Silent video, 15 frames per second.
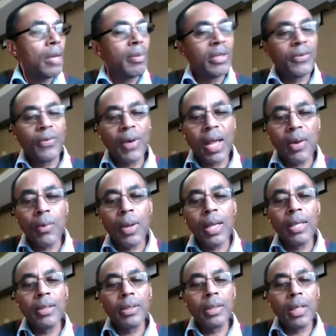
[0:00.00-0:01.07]
You must find
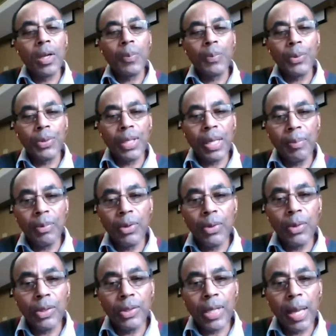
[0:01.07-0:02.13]
ways to help your team
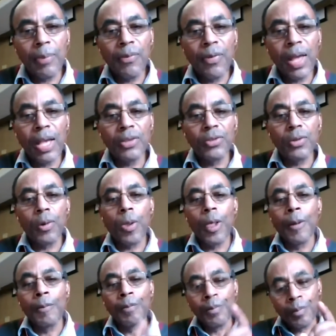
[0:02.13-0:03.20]
do the job faster.
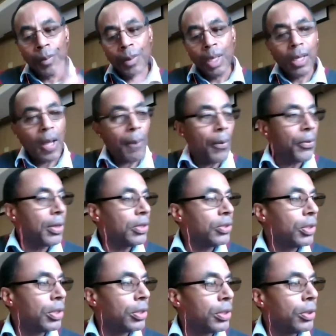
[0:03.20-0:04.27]
A couple of
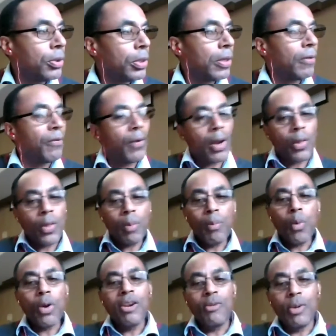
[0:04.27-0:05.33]
things you can do. You can follow the
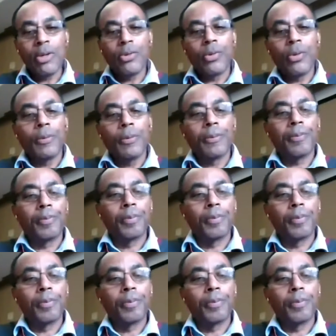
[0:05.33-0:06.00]
morning ritual.